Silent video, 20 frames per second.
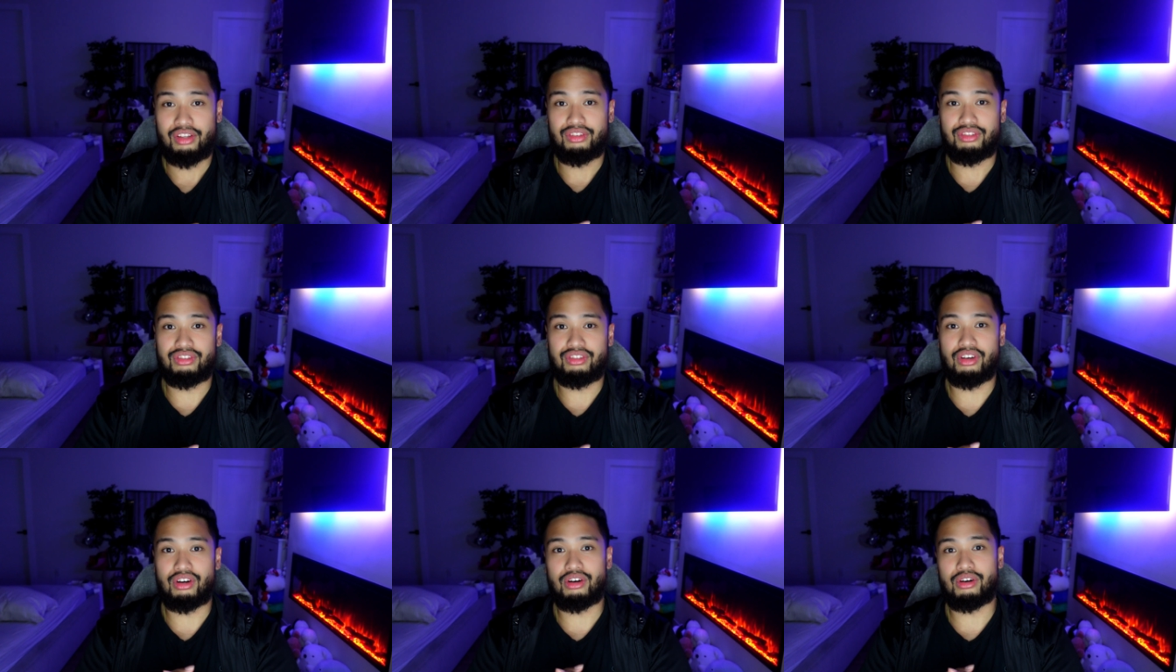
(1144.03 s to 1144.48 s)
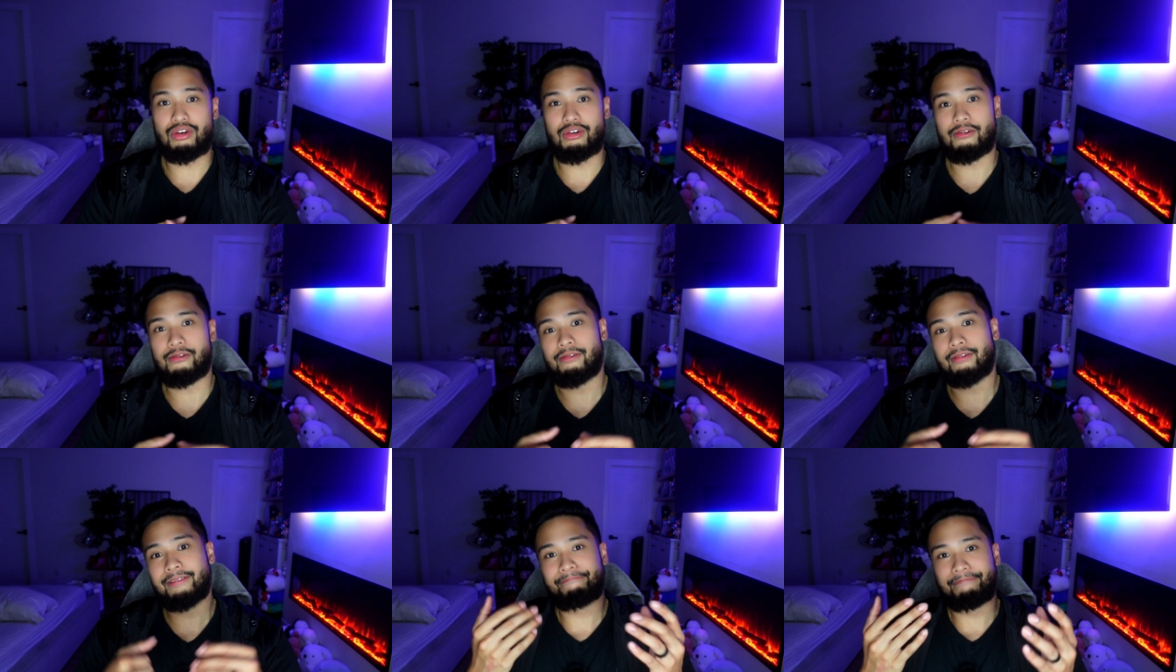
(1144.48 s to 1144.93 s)

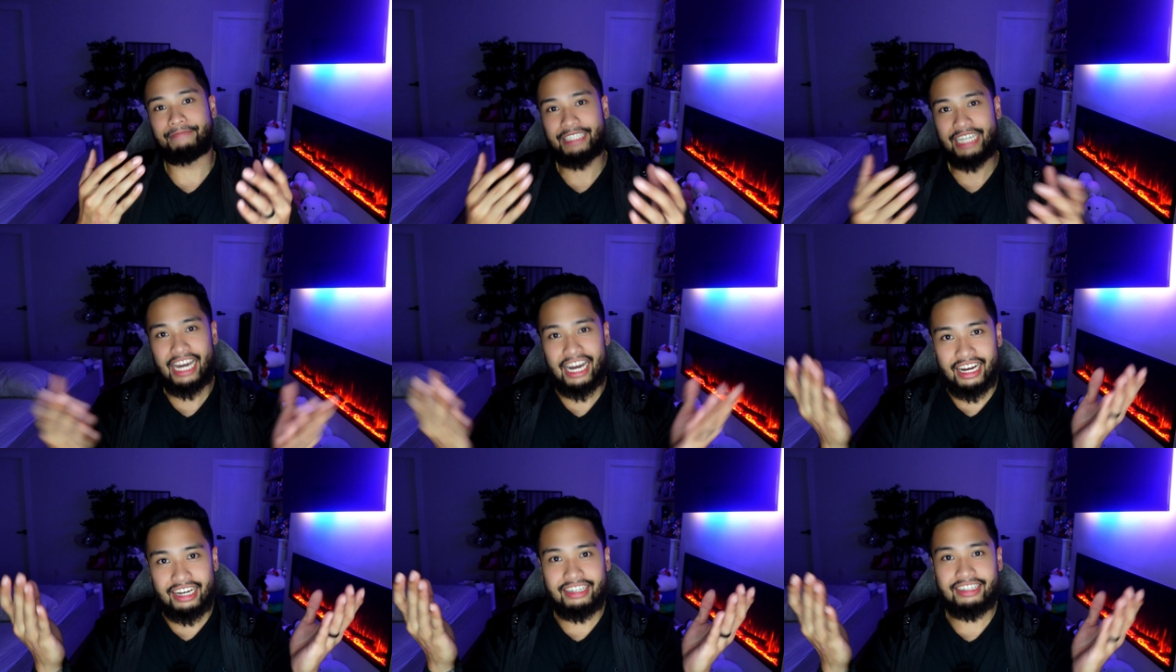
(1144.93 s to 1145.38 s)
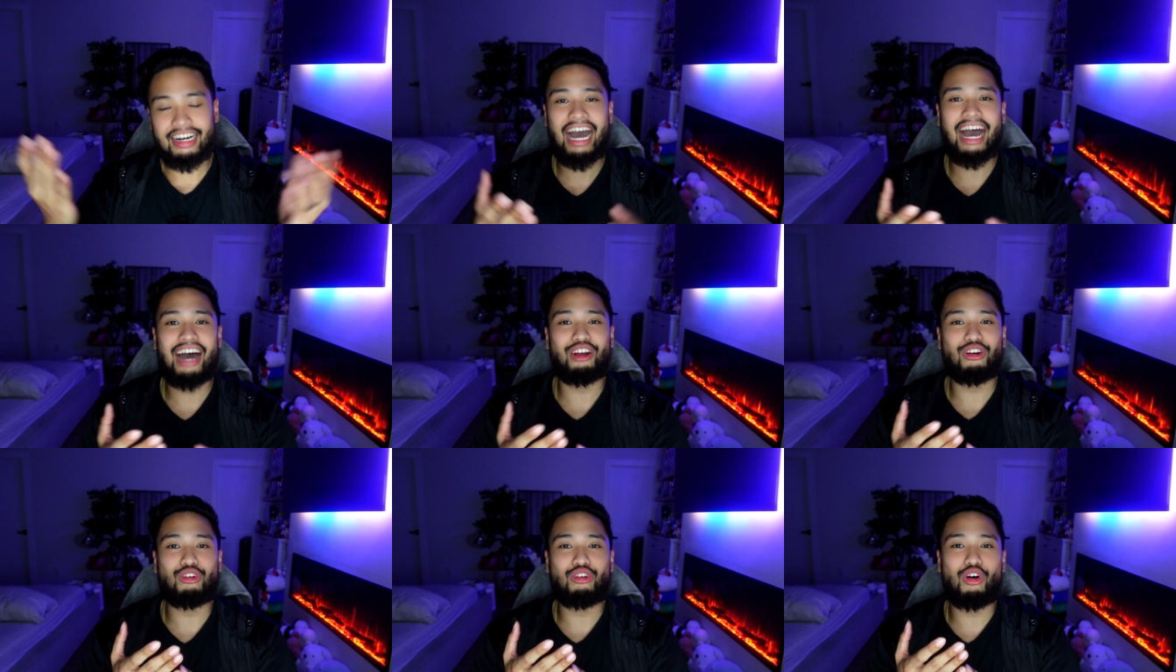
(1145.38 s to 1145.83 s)
So yeah,
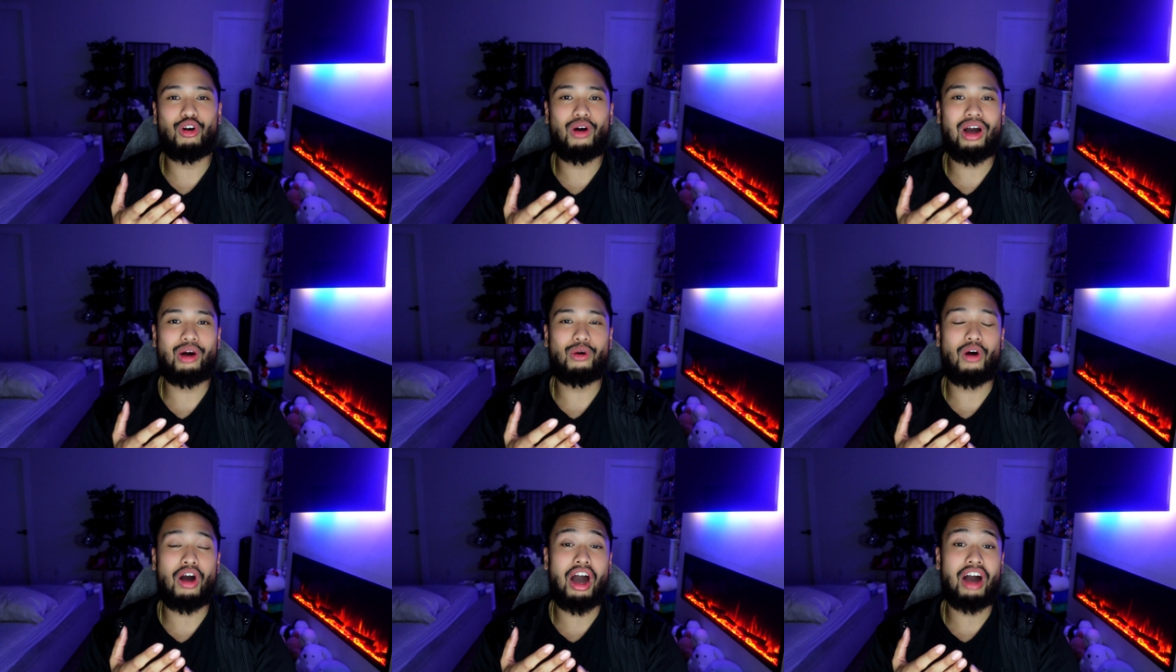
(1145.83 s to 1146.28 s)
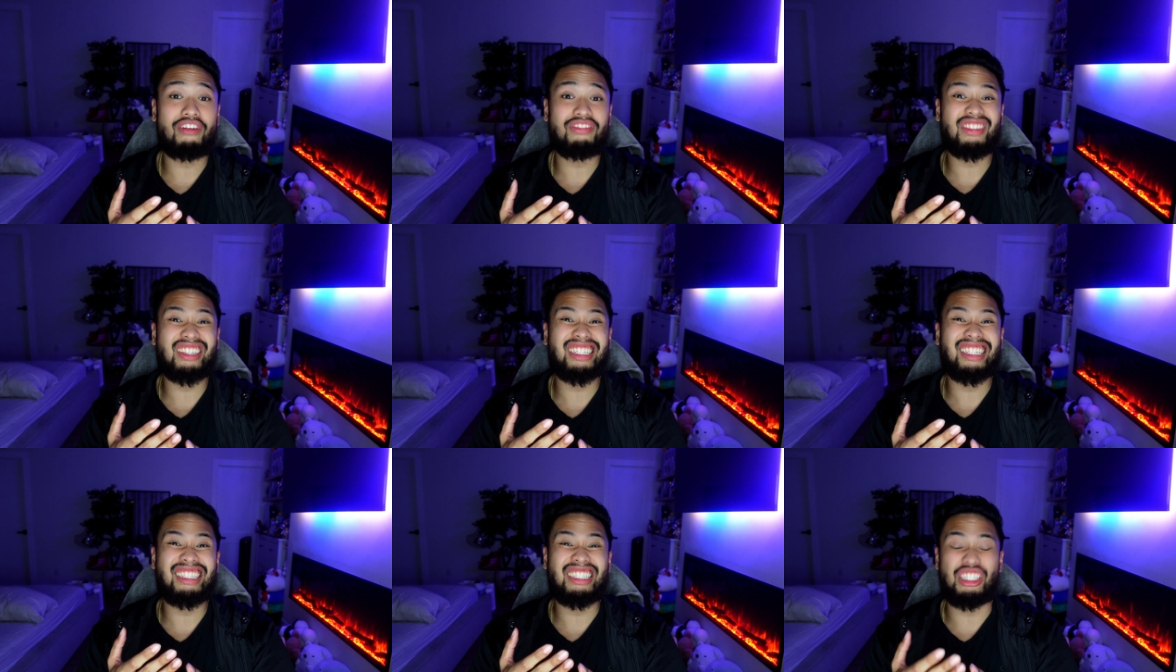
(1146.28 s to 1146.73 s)
I don't know how
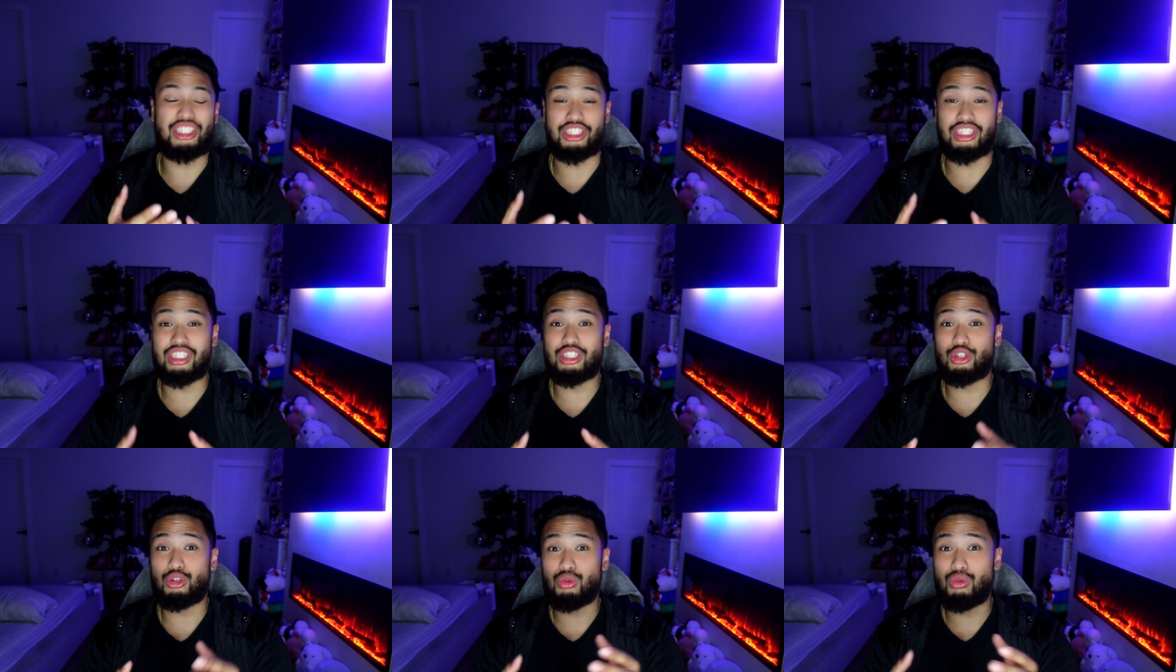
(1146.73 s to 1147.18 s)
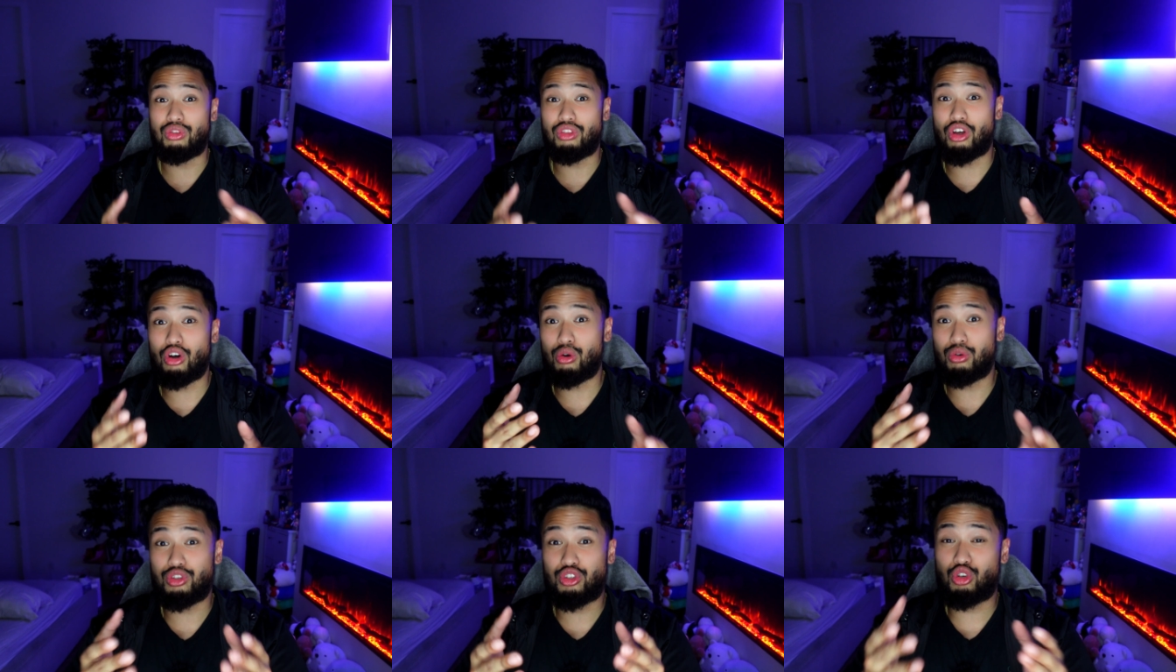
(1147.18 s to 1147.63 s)
often Jeet Kune
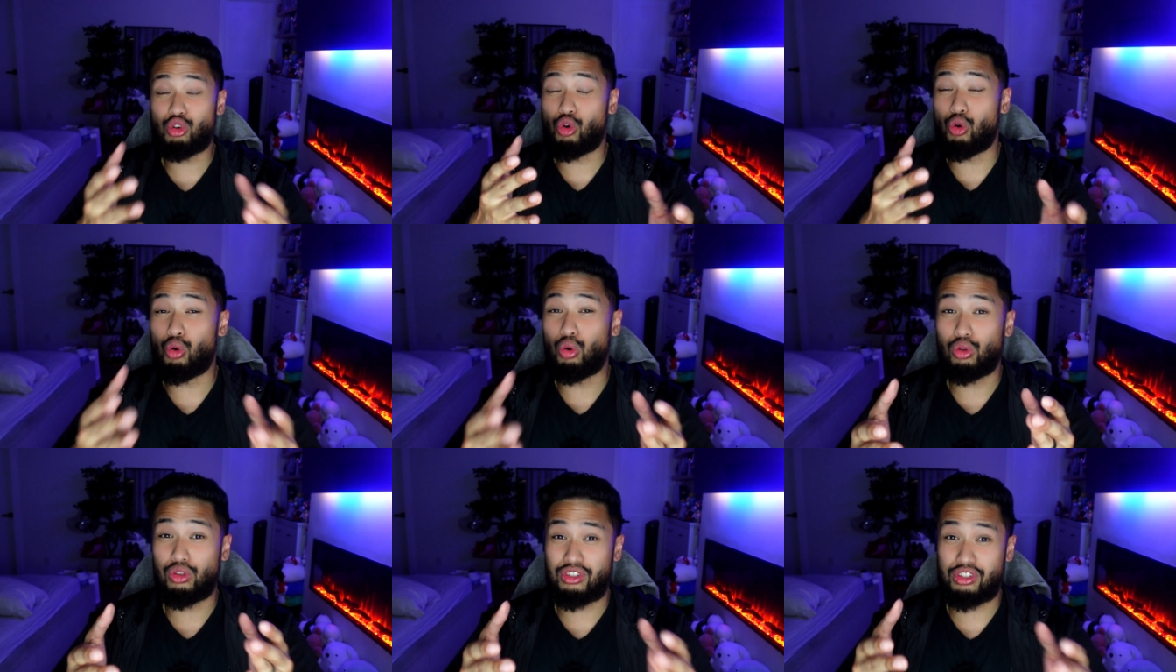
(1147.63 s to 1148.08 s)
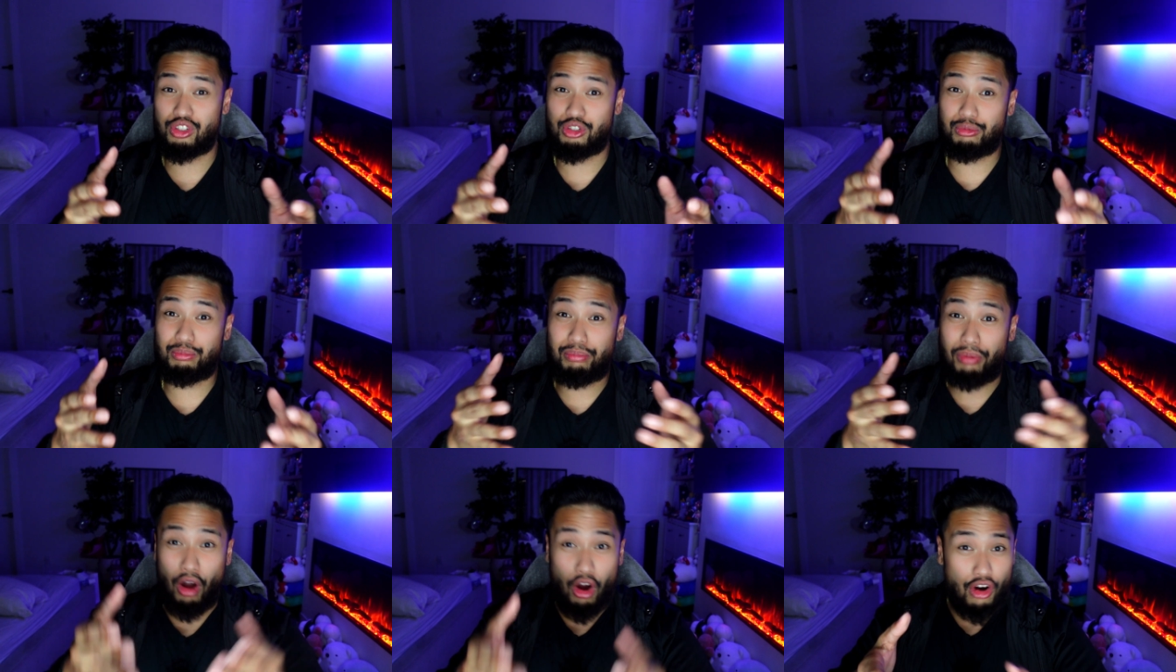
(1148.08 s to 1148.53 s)
Do schools
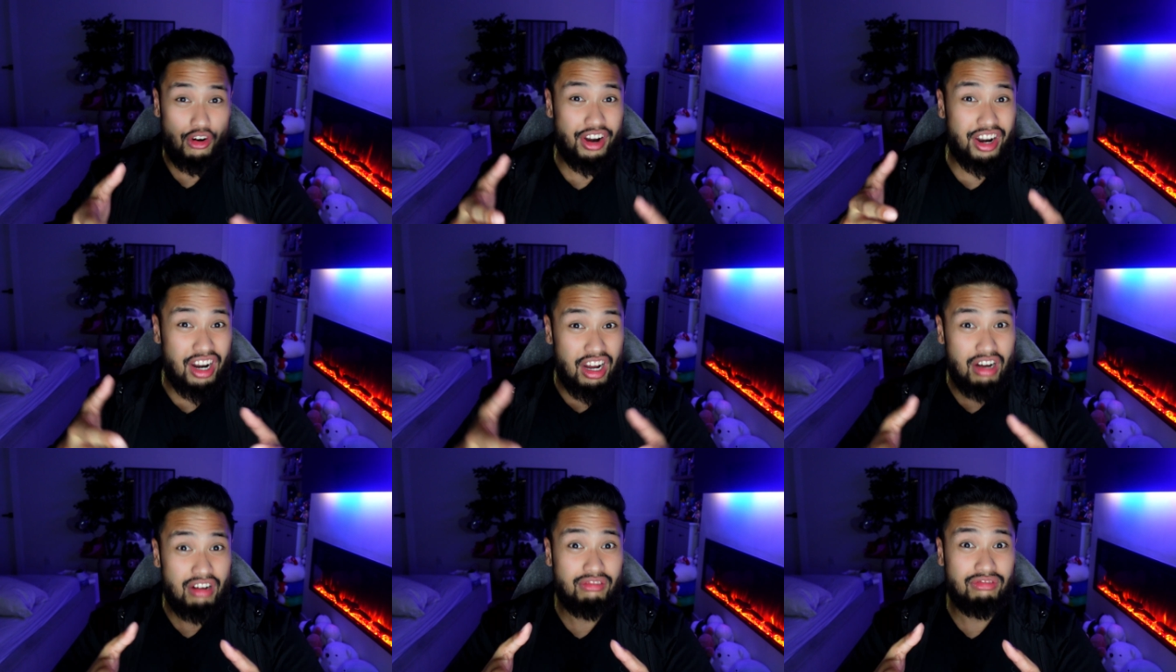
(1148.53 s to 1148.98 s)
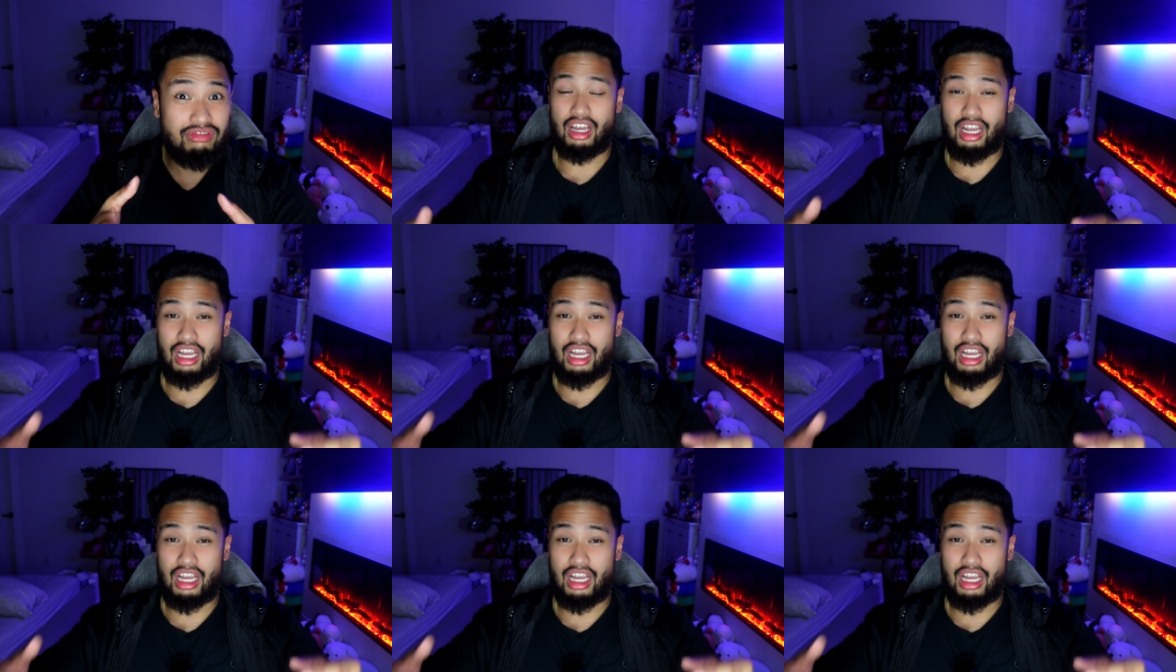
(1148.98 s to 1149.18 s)
spar enough